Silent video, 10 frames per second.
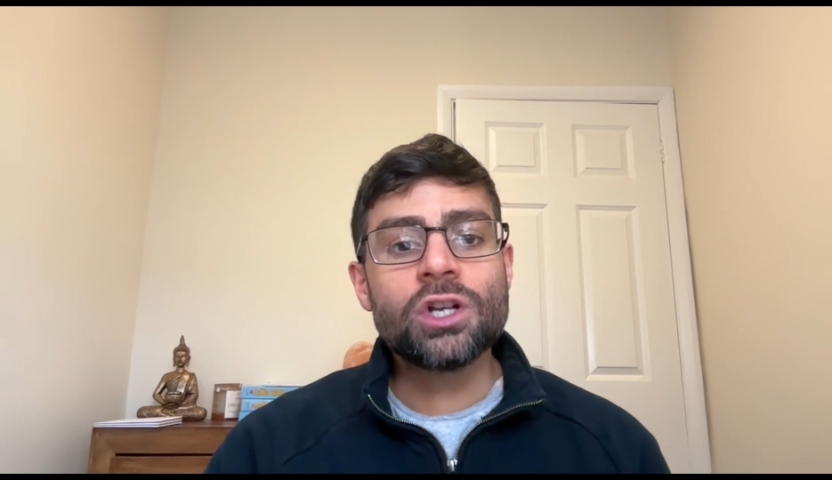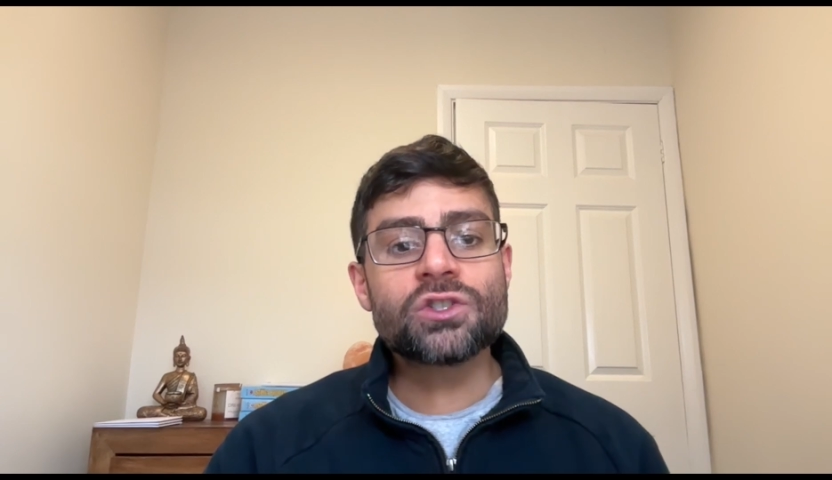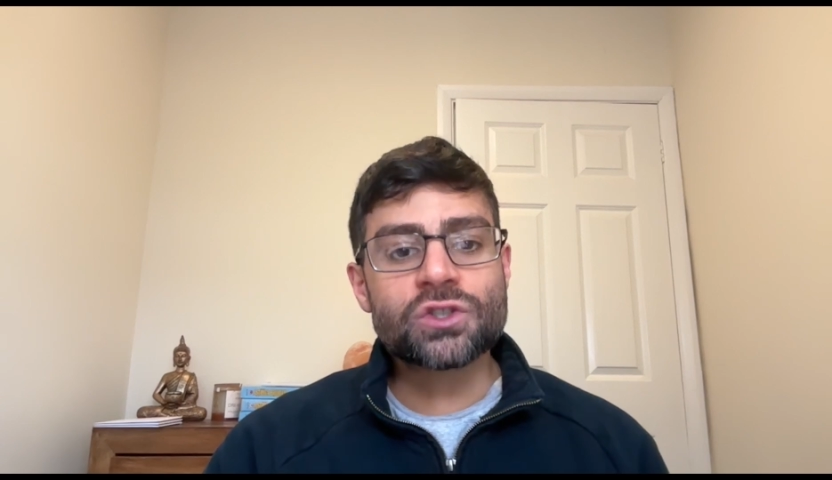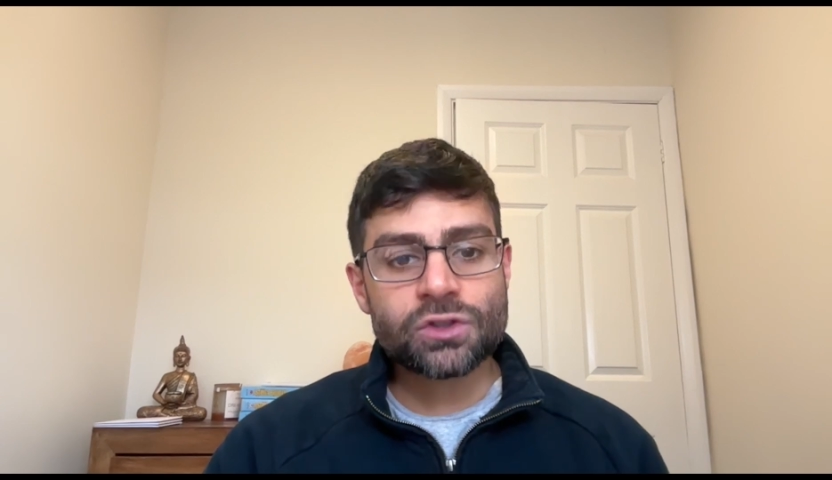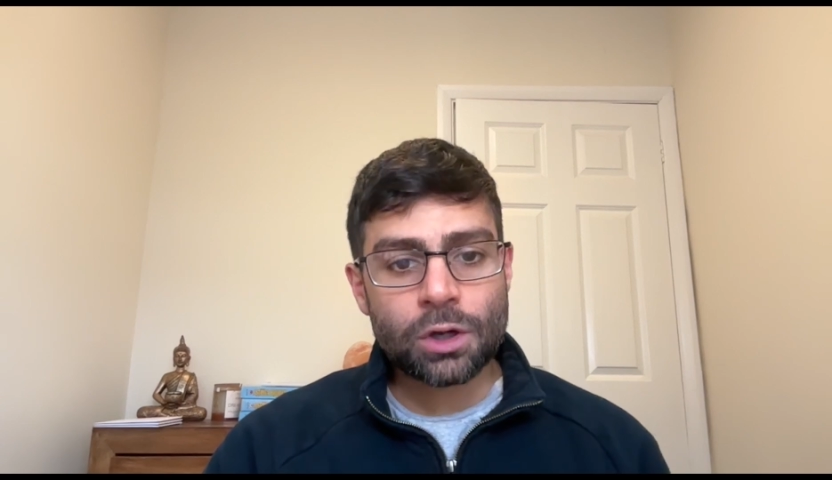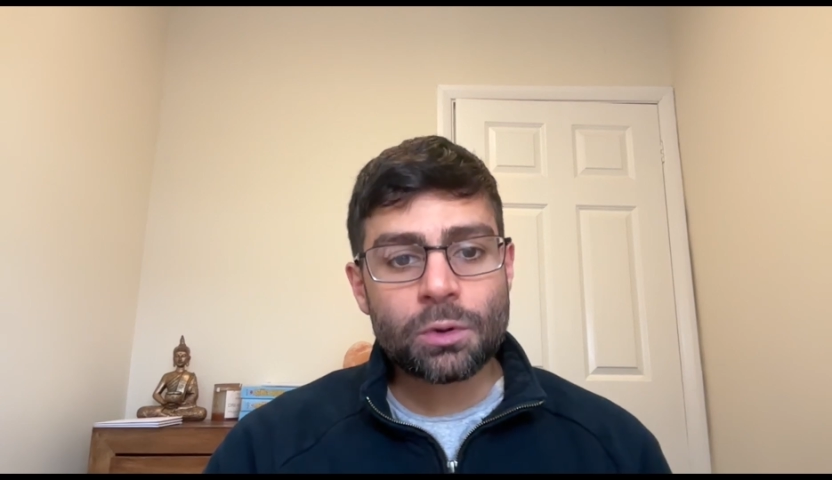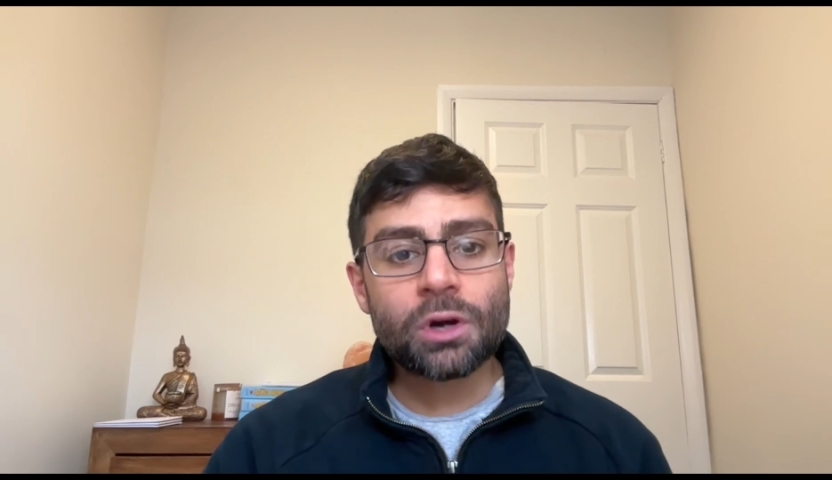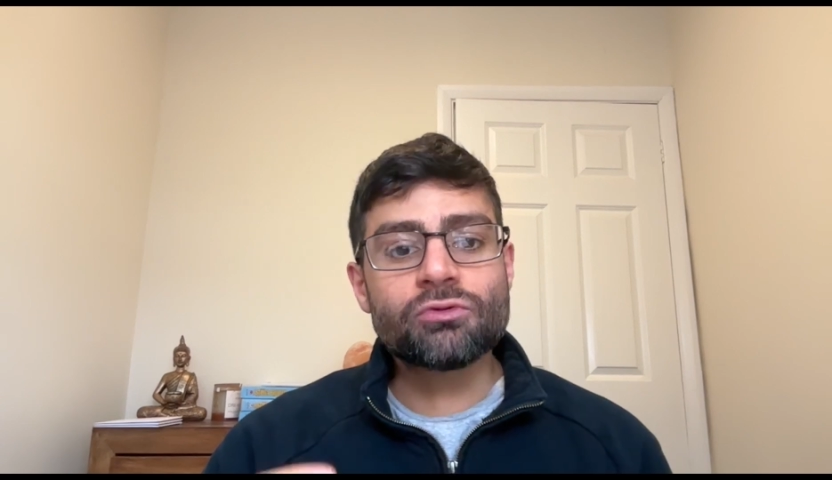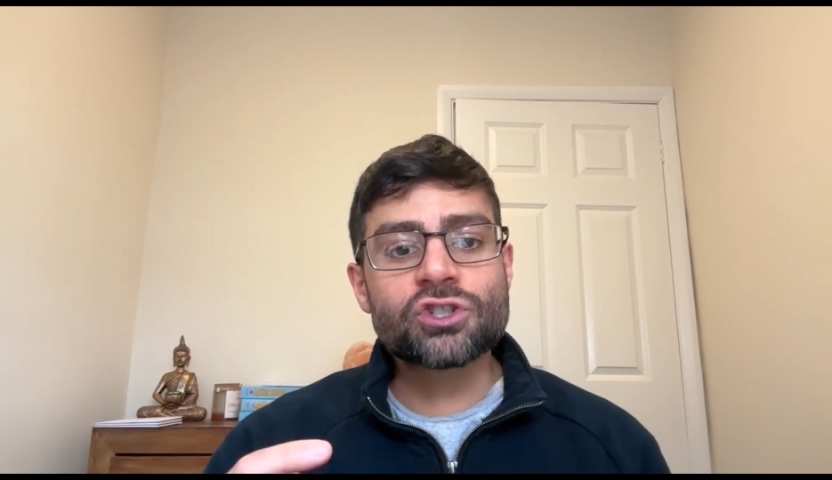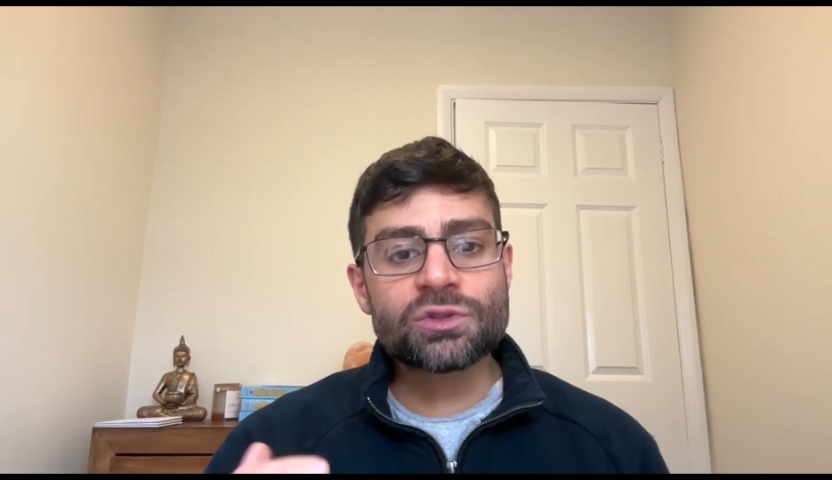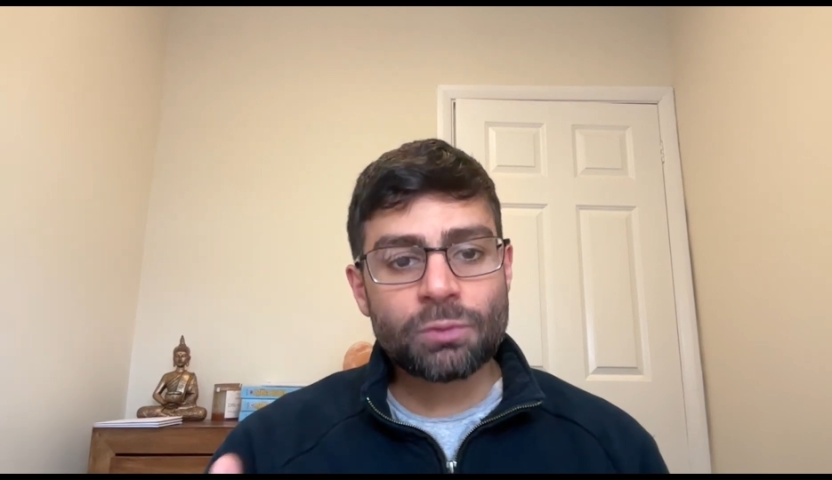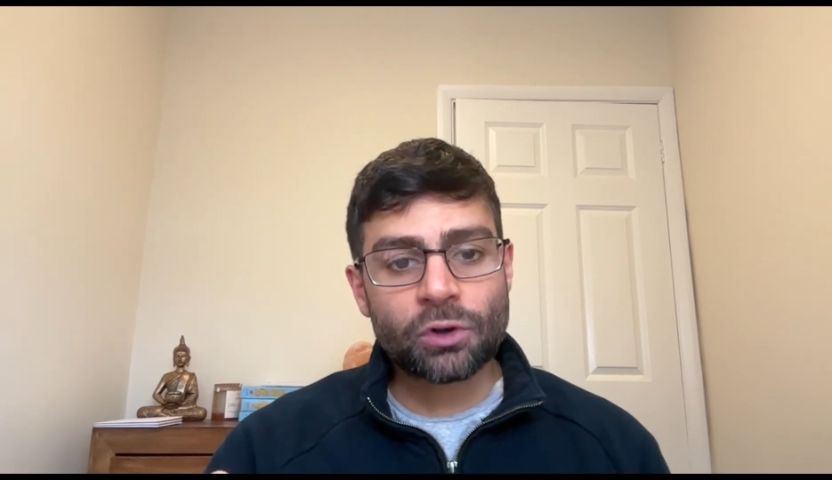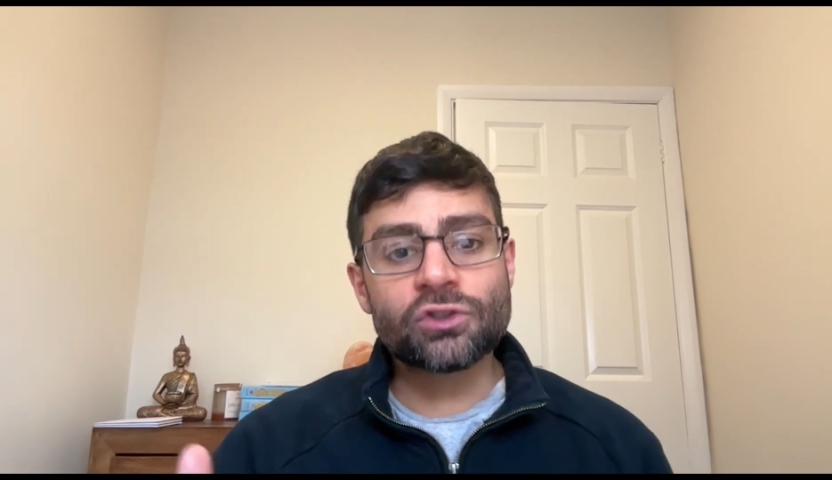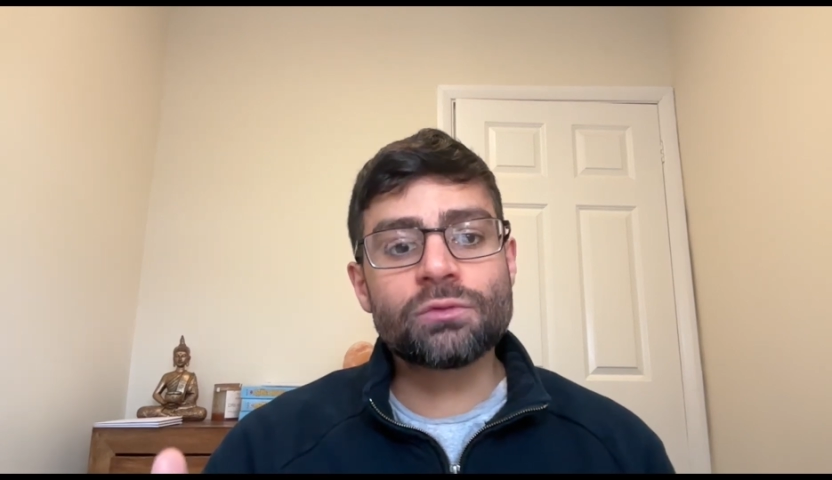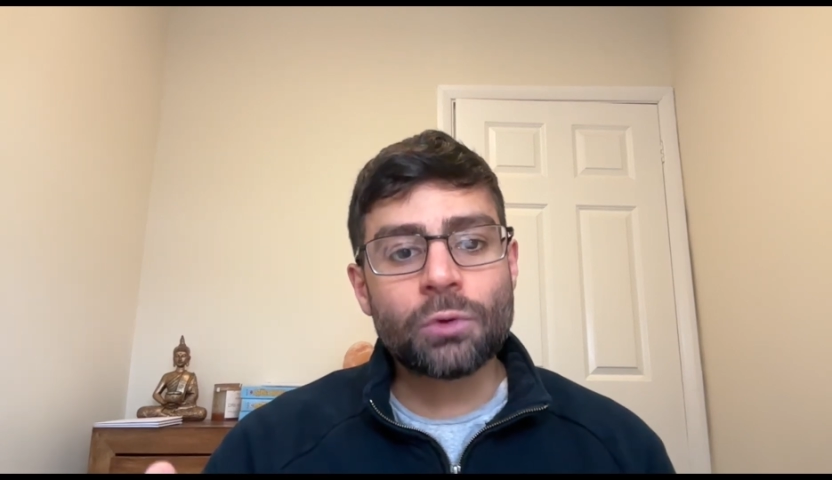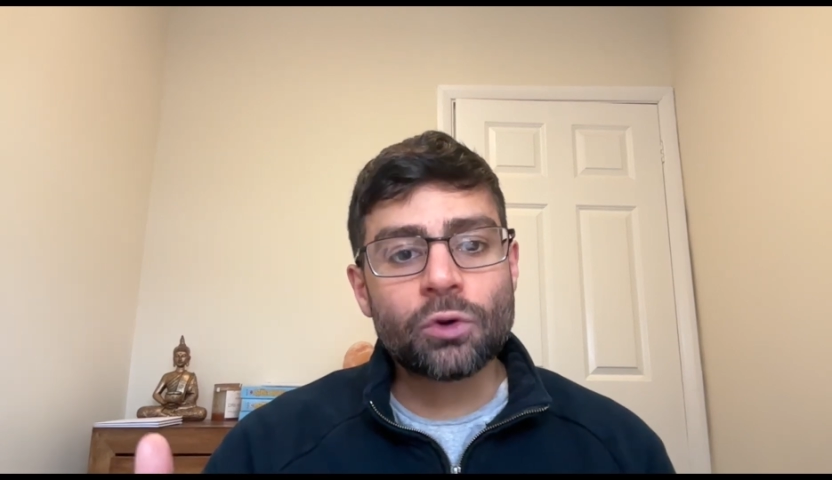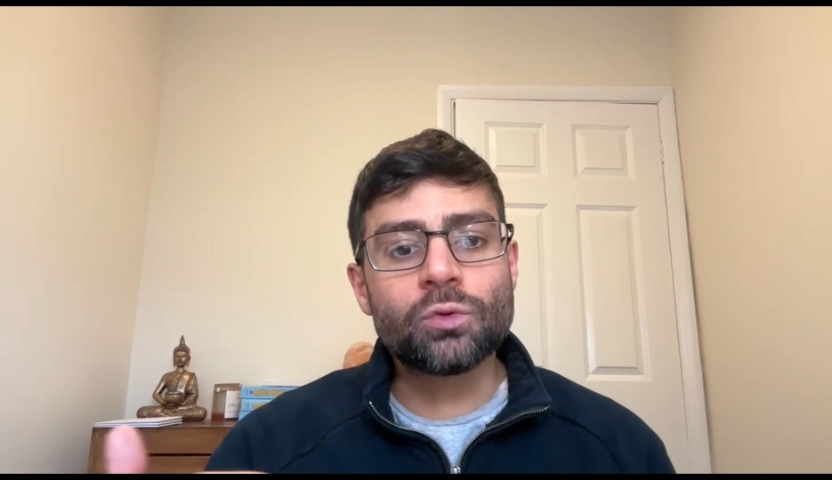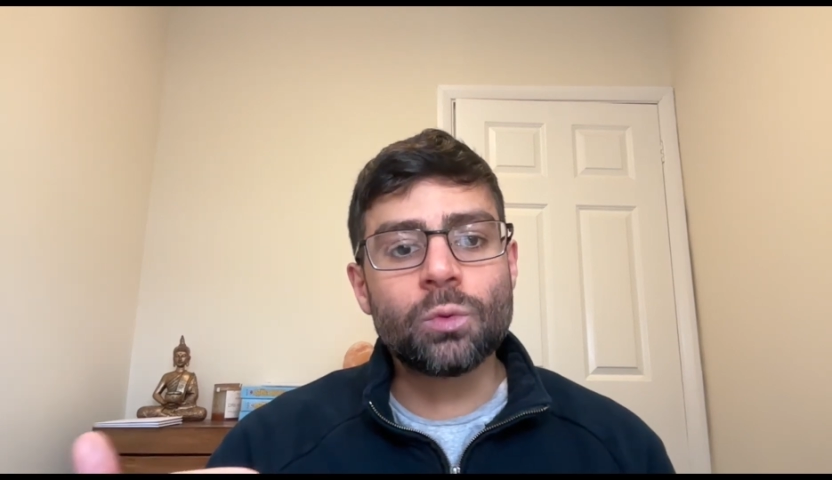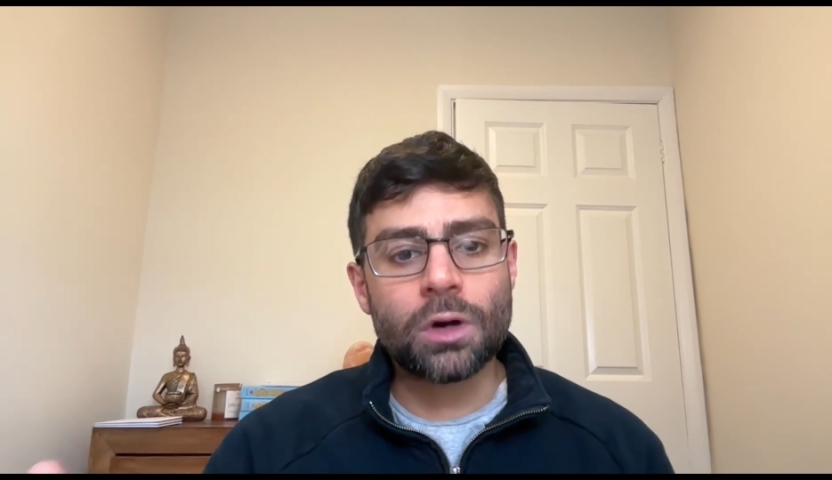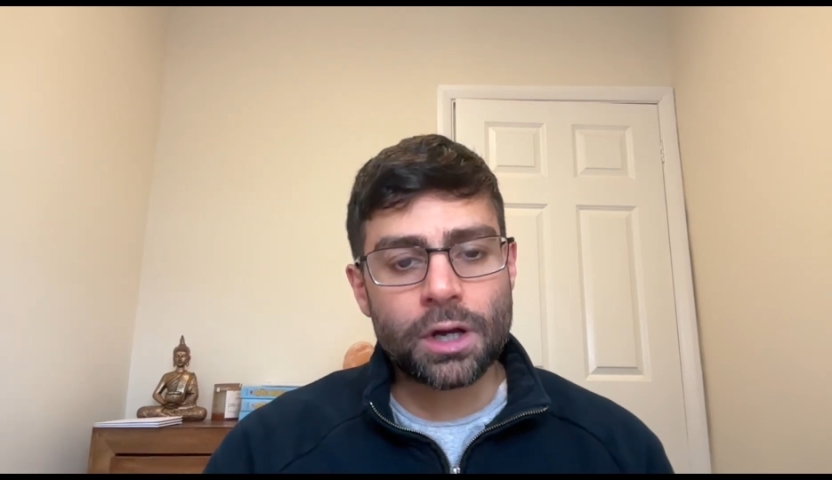slower response
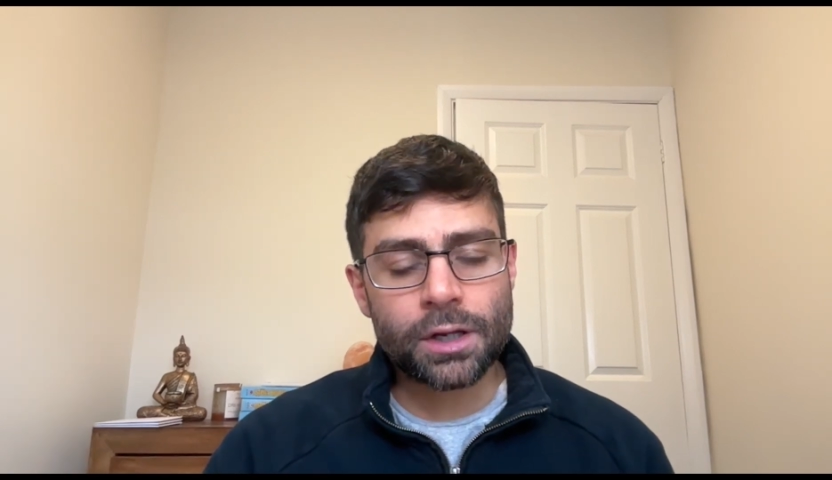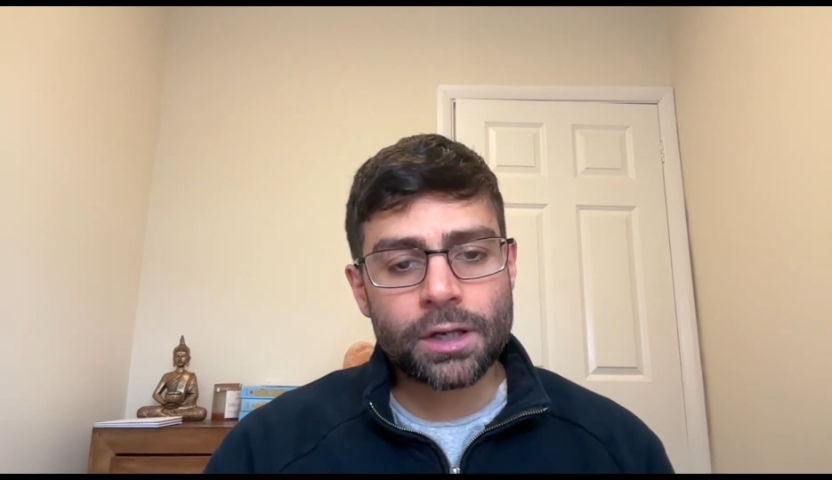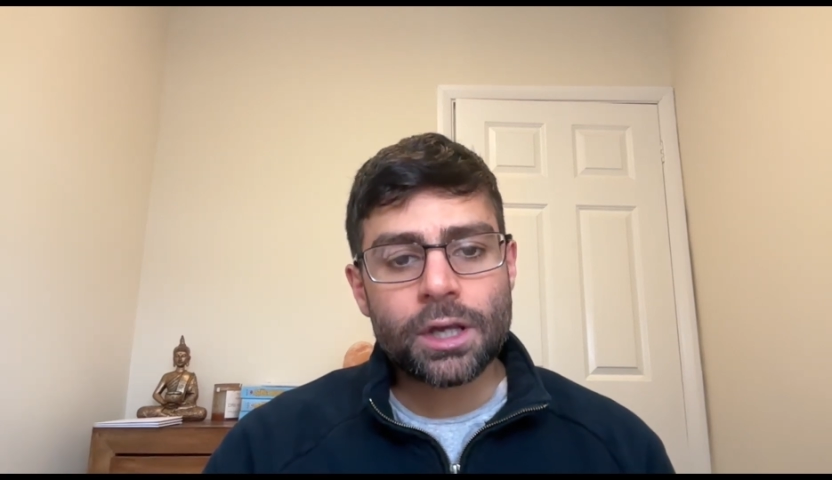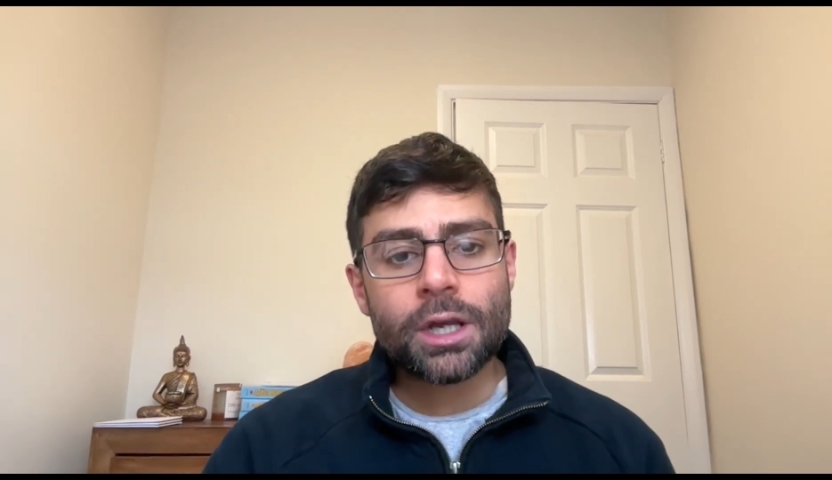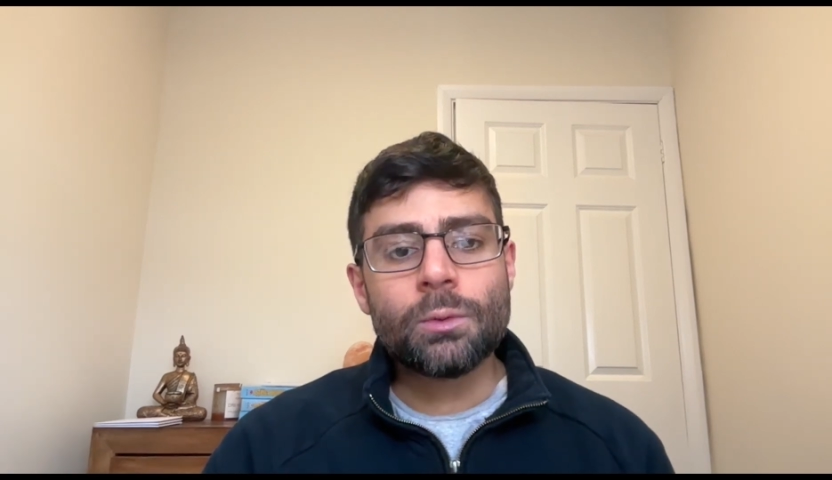mode work,